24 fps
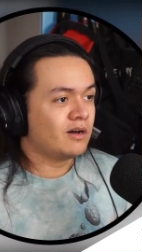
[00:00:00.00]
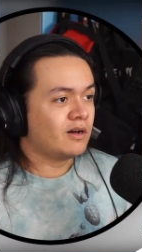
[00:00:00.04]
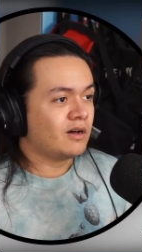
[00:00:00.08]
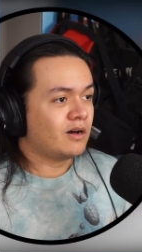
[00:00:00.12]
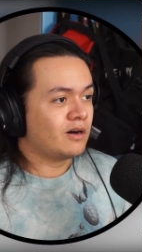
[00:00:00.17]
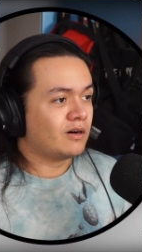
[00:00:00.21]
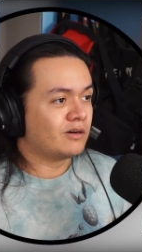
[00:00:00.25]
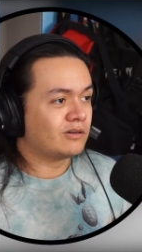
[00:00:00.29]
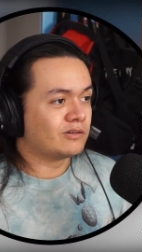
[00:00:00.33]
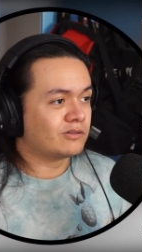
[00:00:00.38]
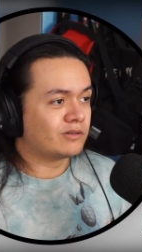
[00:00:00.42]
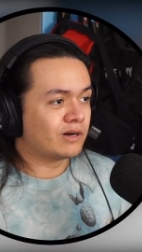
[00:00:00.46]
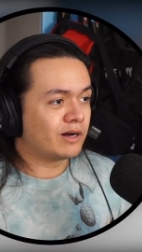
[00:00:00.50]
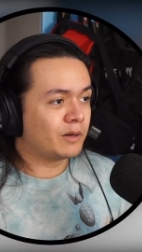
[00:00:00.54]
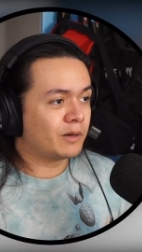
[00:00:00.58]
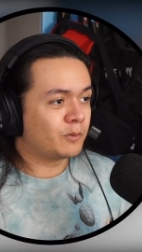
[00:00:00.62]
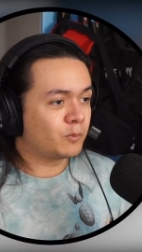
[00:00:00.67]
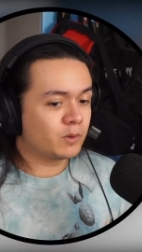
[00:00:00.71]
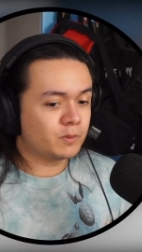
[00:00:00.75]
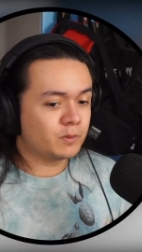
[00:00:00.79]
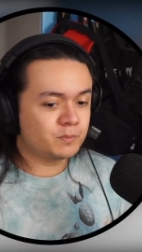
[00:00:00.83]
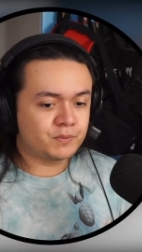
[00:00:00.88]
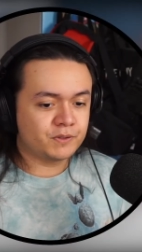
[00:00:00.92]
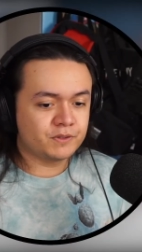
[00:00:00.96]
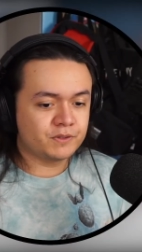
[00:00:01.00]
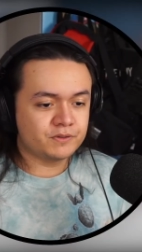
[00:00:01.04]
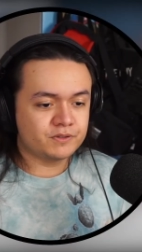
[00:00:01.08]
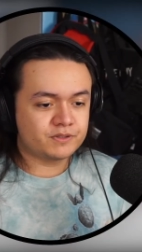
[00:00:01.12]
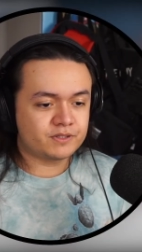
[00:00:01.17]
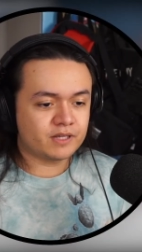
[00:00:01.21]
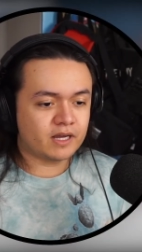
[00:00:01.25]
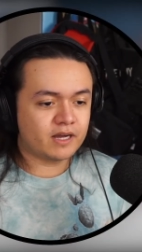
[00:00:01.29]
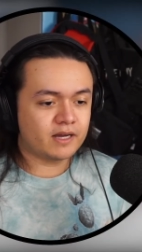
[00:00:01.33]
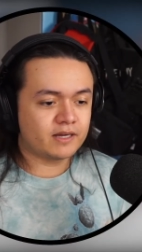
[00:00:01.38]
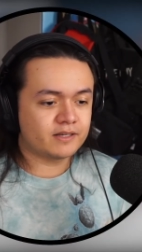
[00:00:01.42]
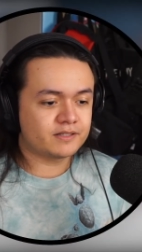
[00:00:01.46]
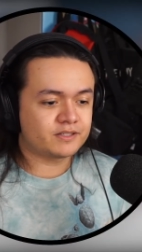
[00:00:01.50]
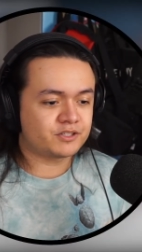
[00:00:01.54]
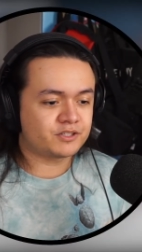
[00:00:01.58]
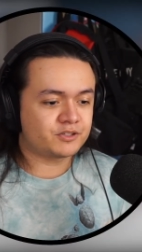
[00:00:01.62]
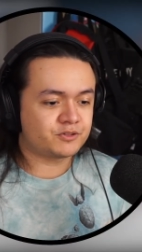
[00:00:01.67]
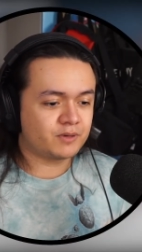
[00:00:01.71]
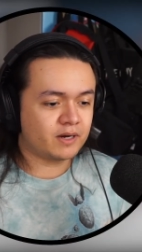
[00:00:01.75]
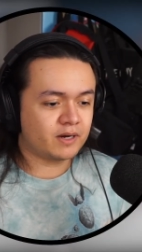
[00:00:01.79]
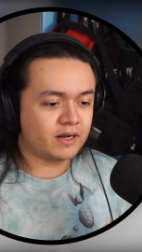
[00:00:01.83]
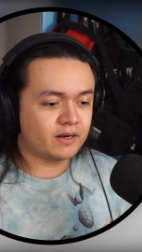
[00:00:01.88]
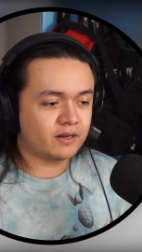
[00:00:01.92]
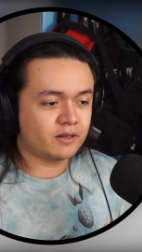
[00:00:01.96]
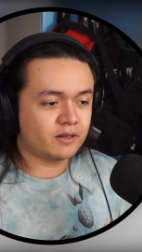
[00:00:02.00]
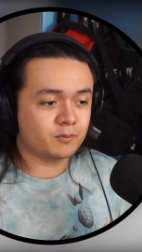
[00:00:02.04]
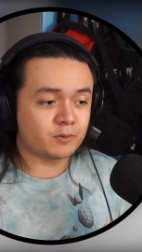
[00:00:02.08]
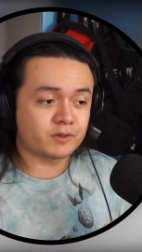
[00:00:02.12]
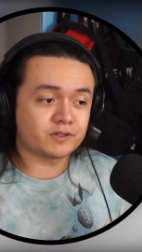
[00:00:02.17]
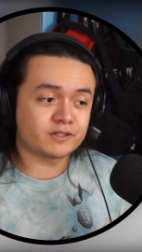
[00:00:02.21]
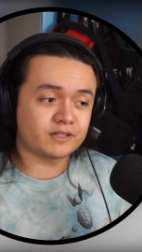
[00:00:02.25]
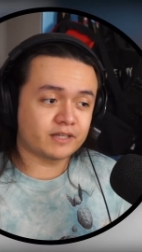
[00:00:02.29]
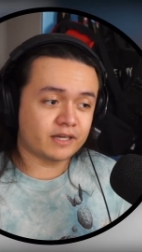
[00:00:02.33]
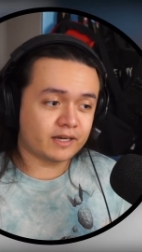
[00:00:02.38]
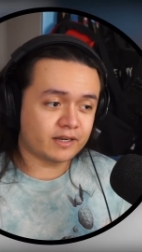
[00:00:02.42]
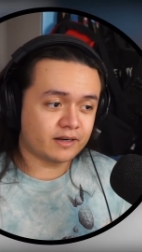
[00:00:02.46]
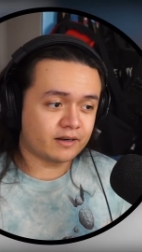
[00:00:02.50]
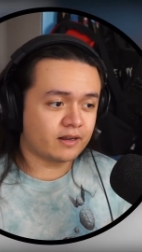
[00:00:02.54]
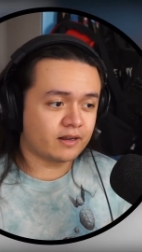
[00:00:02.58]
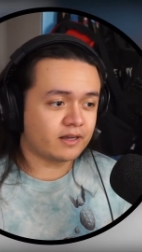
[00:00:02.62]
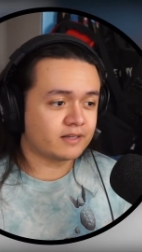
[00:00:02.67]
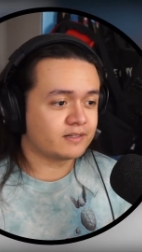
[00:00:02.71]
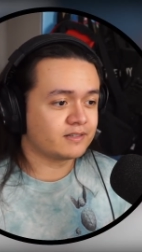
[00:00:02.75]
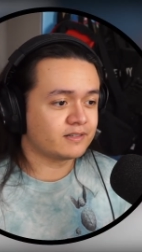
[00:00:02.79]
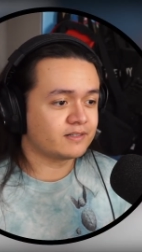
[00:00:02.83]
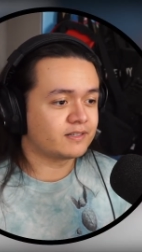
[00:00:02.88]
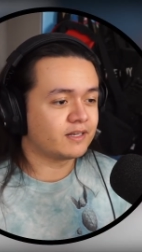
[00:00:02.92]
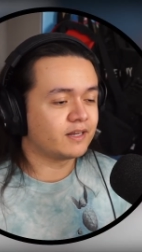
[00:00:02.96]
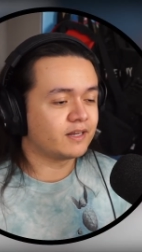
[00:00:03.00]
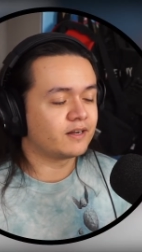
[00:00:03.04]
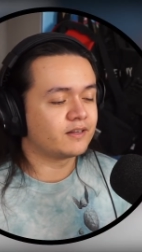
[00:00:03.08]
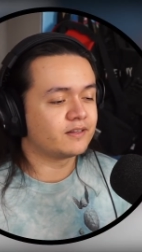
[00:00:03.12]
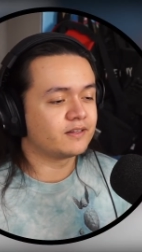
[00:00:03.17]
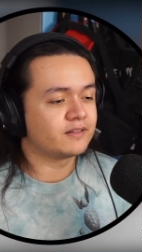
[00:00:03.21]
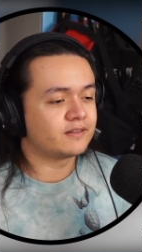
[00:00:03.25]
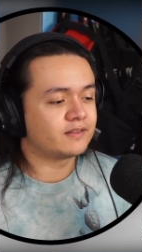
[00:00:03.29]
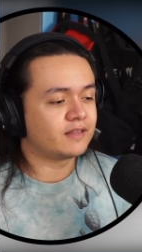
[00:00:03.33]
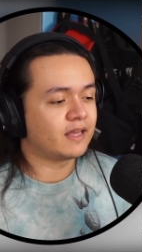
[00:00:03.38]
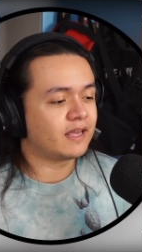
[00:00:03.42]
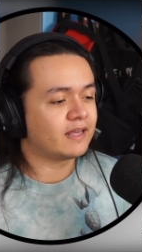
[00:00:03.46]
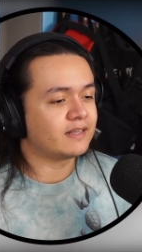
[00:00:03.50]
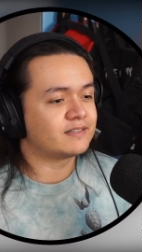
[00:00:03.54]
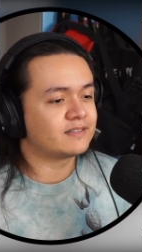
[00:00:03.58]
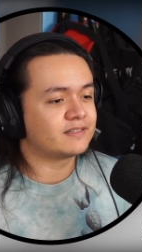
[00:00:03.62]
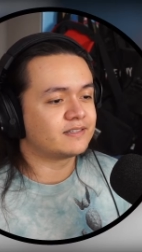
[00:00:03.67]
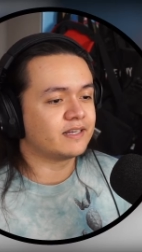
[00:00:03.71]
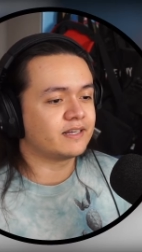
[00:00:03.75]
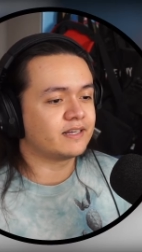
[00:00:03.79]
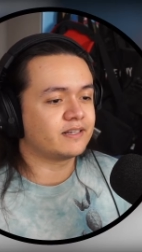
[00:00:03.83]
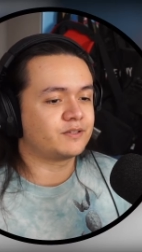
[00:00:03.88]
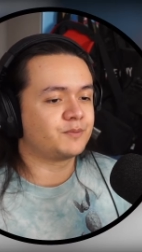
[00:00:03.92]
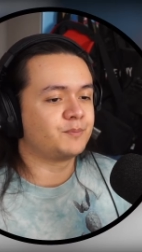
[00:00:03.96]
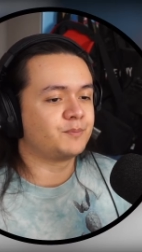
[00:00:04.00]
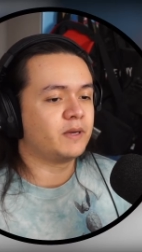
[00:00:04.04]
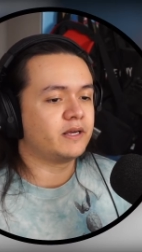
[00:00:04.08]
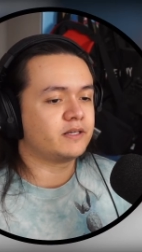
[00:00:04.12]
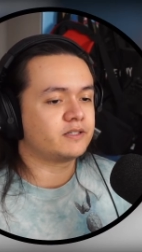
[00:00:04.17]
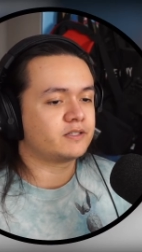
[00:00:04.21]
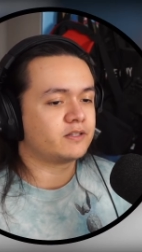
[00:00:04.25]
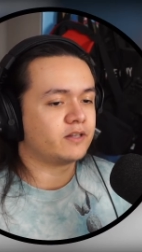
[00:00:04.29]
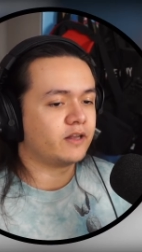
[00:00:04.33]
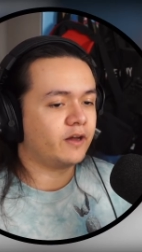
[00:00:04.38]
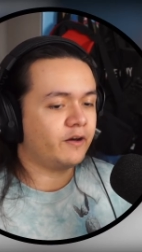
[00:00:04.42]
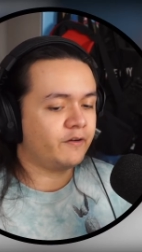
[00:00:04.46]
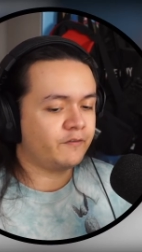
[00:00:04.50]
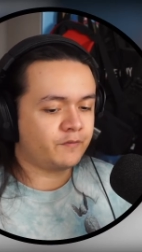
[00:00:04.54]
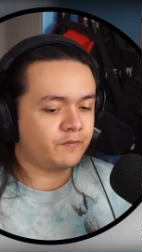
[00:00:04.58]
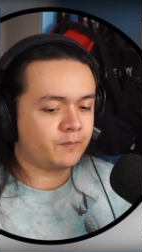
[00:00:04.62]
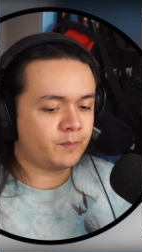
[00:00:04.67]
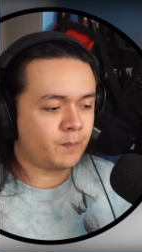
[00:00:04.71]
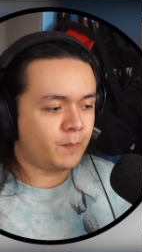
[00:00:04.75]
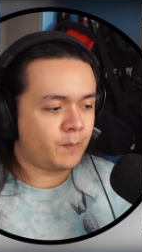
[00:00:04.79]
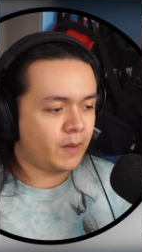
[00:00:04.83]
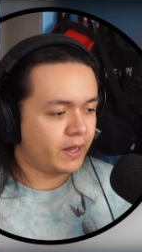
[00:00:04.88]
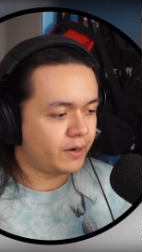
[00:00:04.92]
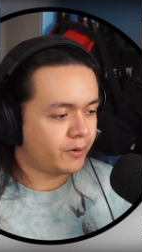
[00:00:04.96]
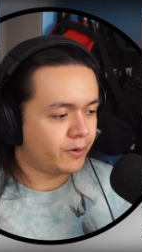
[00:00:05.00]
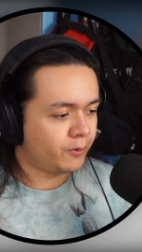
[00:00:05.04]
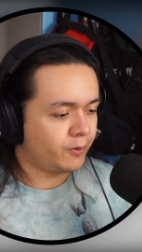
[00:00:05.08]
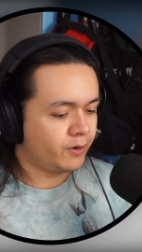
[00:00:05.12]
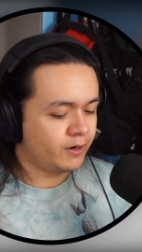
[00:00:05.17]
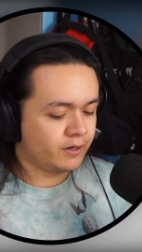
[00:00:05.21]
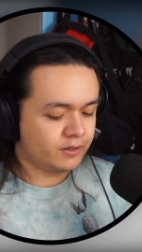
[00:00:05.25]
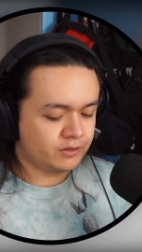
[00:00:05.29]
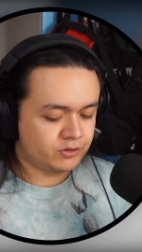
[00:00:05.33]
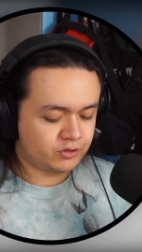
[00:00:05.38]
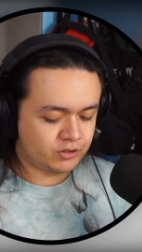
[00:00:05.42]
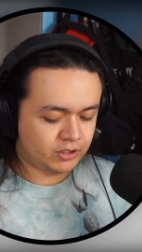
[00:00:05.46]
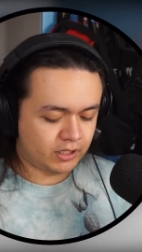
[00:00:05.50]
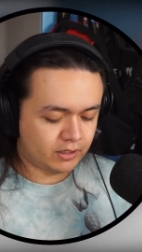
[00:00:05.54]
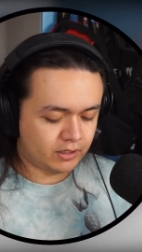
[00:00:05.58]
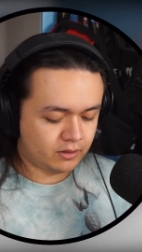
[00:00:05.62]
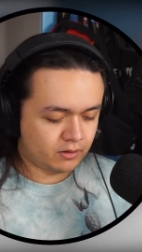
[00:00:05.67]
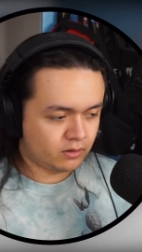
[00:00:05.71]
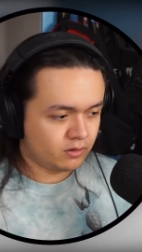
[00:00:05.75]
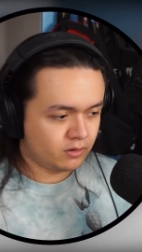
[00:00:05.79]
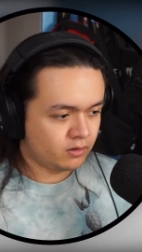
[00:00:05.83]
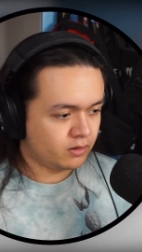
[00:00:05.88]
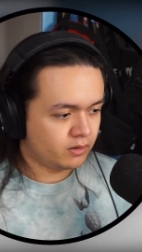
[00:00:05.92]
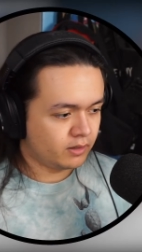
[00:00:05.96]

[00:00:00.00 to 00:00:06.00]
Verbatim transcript: All right, One Pill's uh, Stranded, once again, as I said, on the Day six Makes Life Better channel.